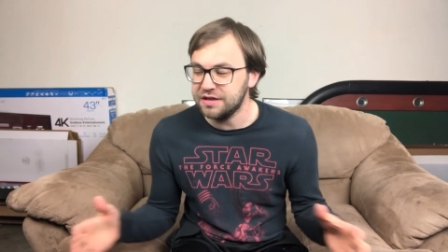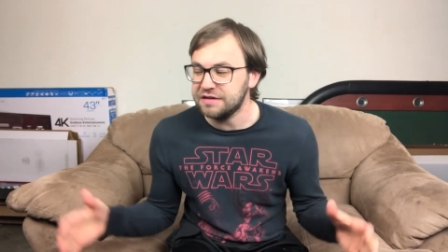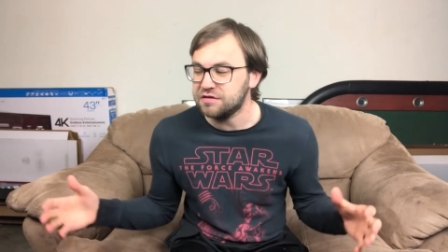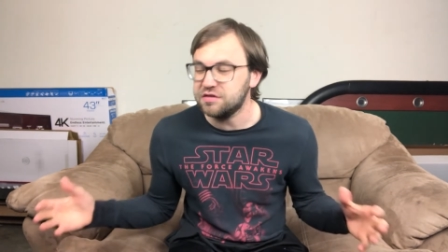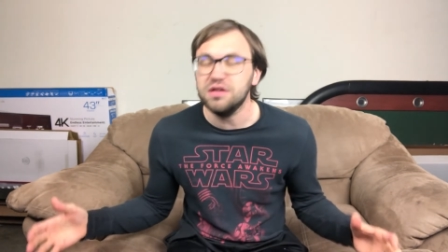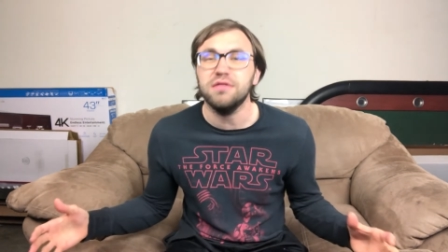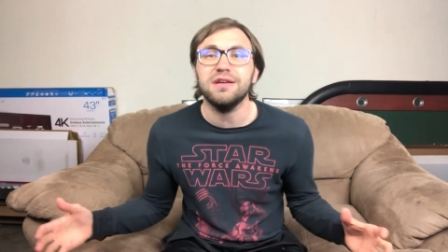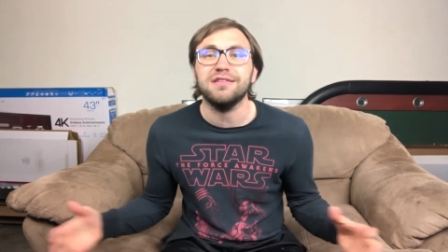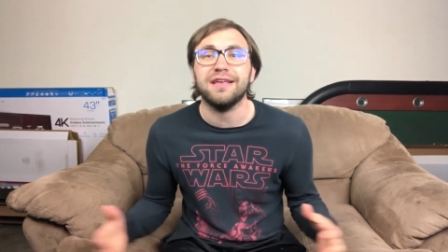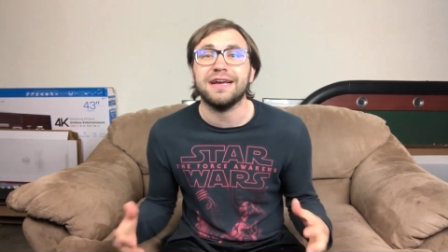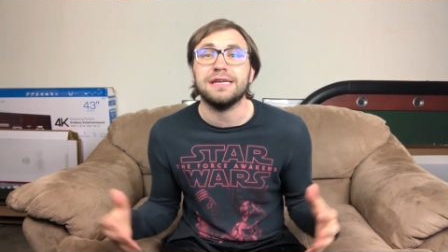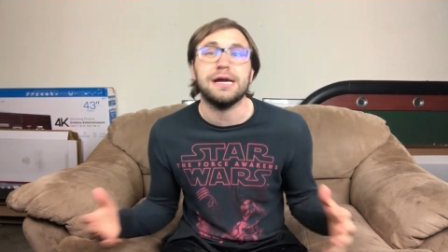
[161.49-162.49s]

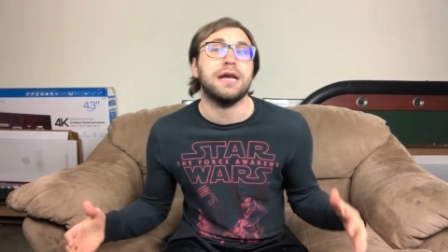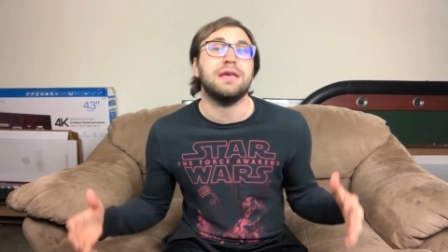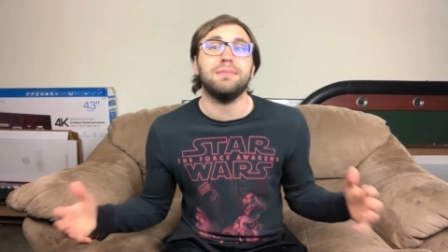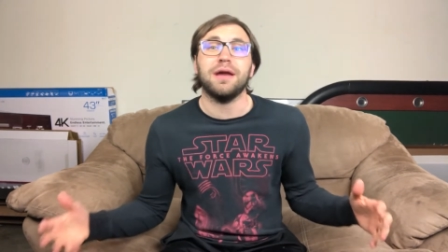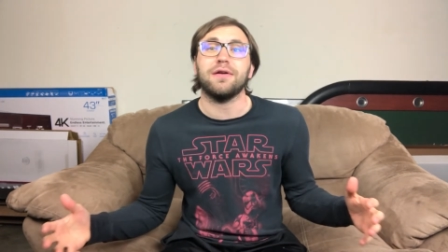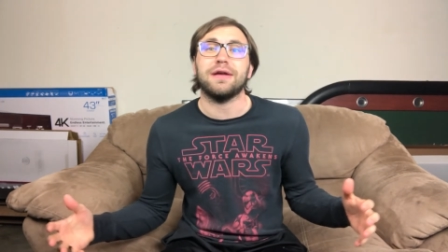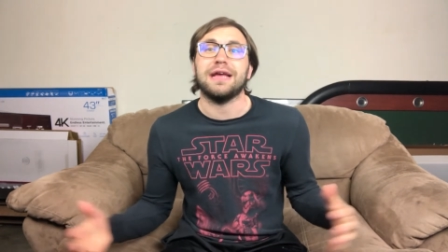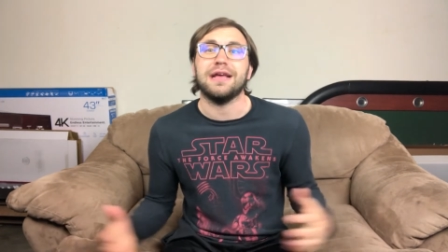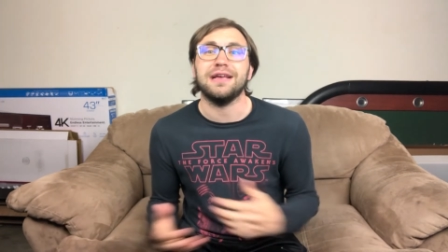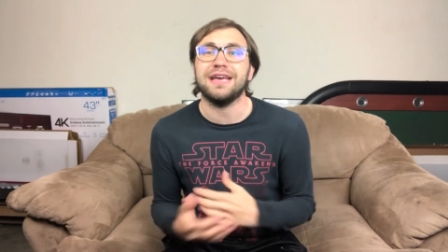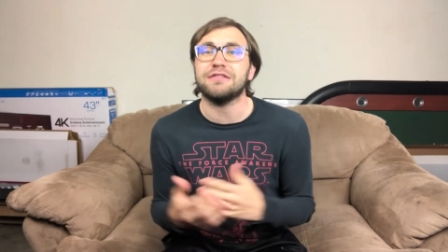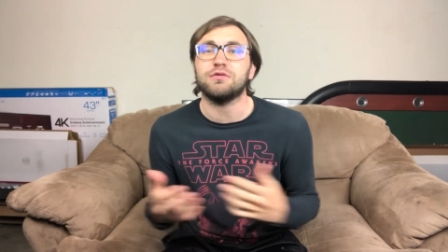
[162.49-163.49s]
series like a documentary.
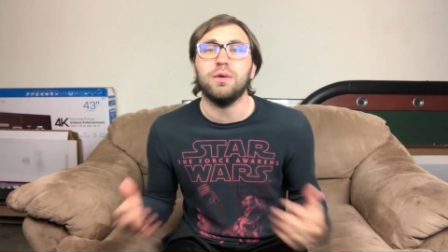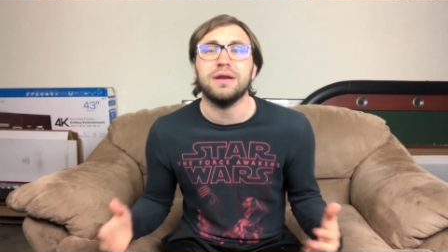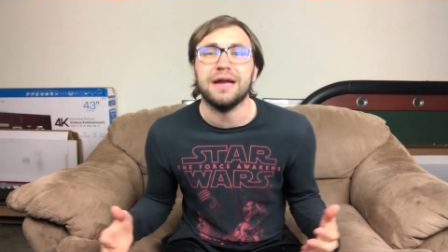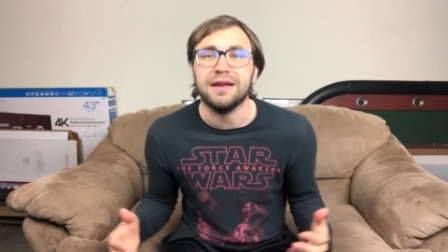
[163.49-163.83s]
Guess what?